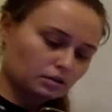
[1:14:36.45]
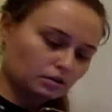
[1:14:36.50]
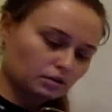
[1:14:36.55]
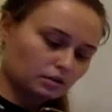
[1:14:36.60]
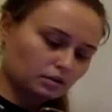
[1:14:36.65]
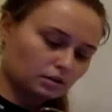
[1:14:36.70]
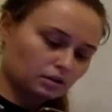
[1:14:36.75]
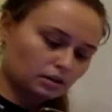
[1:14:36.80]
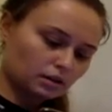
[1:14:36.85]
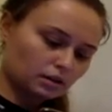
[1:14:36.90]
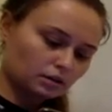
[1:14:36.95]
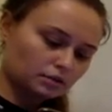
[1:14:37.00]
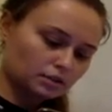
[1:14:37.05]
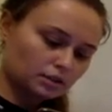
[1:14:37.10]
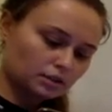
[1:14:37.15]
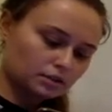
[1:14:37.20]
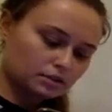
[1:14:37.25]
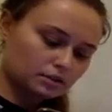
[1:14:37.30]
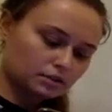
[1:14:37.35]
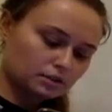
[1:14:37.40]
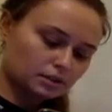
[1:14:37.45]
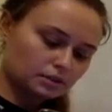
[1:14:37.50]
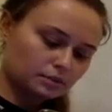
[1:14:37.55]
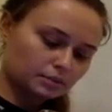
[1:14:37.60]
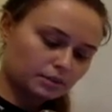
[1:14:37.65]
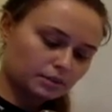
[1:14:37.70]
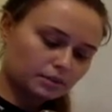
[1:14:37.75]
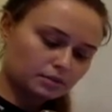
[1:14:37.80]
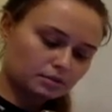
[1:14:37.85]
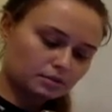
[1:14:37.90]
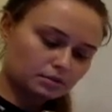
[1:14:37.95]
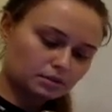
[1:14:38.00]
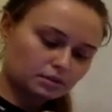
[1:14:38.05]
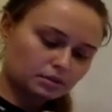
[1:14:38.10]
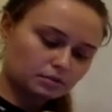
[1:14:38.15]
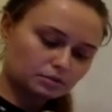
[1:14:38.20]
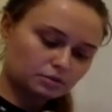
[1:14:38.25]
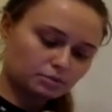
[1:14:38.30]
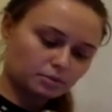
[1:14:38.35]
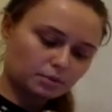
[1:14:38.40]
How does this compare to the
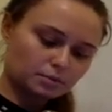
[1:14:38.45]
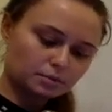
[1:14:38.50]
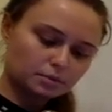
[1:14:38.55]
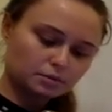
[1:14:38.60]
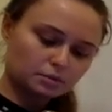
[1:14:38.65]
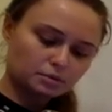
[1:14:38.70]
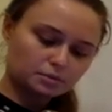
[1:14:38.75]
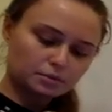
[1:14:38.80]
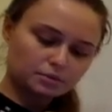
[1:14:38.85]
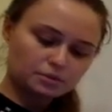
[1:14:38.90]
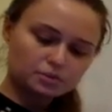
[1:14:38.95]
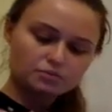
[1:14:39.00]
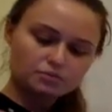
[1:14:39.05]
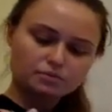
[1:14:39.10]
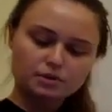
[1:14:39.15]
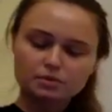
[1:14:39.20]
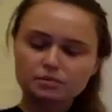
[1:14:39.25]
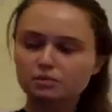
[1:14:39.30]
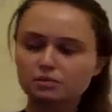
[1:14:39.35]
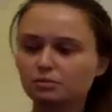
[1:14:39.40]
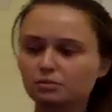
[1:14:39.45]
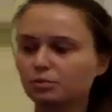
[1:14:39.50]
level of public good provision found in